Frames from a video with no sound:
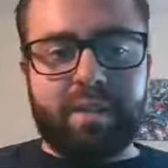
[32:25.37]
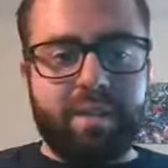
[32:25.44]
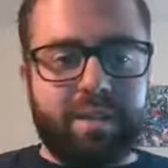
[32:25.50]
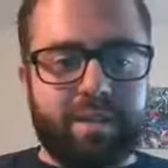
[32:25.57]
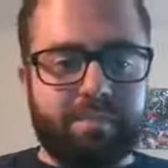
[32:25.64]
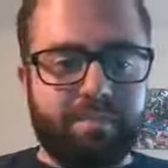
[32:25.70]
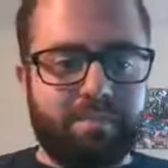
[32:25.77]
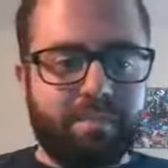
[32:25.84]

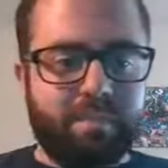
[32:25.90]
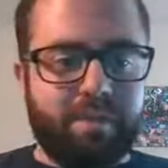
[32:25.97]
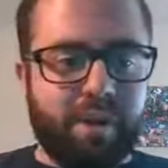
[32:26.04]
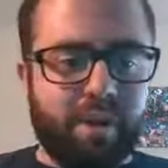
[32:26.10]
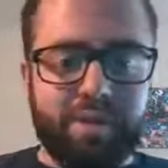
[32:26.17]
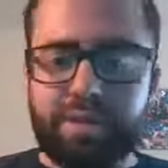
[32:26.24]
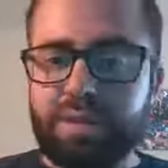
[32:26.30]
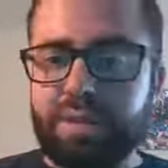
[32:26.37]
Um, the
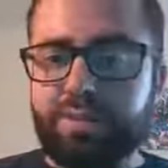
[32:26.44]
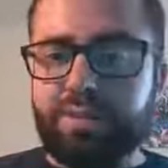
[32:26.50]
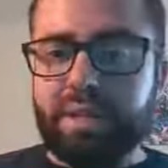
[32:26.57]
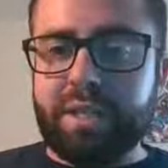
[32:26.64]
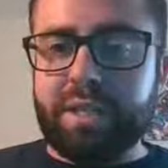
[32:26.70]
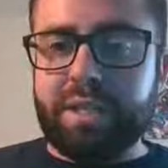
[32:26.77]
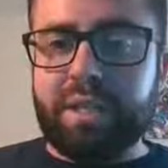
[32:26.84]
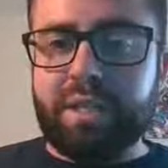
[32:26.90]
arts are definitely
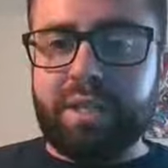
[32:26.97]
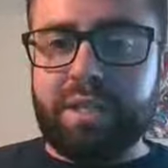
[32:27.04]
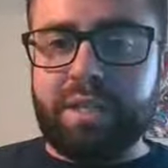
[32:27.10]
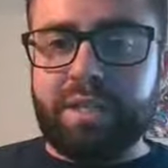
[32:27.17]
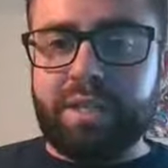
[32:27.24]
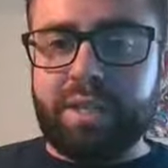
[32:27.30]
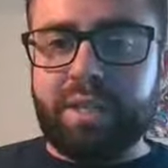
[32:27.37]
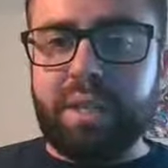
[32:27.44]
going to need
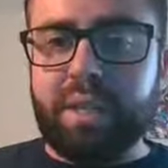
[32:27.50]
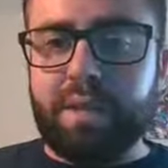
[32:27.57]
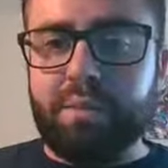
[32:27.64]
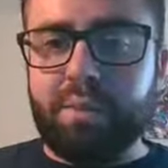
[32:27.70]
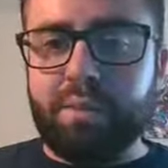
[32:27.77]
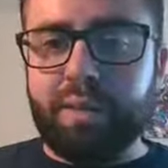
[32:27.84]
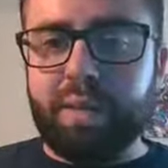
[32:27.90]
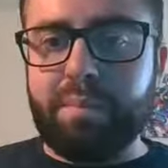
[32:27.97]
need the help
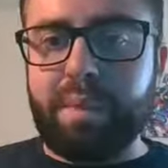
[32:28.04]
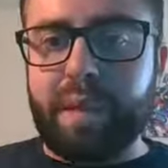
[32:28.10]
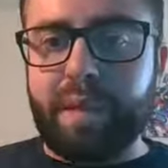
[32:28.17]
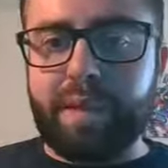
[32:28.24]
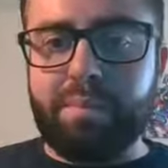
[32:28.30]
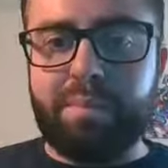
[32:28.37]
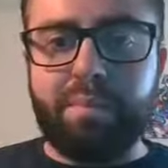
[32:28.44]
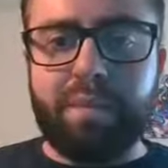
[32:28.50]
when we get
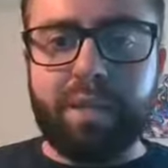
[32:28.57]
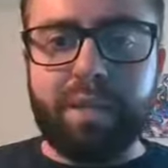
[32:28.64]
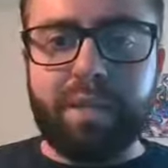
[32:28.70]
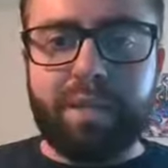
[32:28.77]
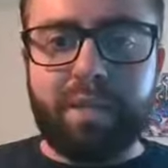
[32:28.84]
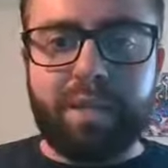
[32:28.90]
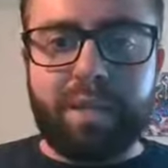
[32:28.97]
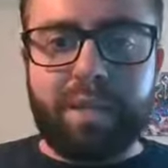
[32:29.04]
up and running.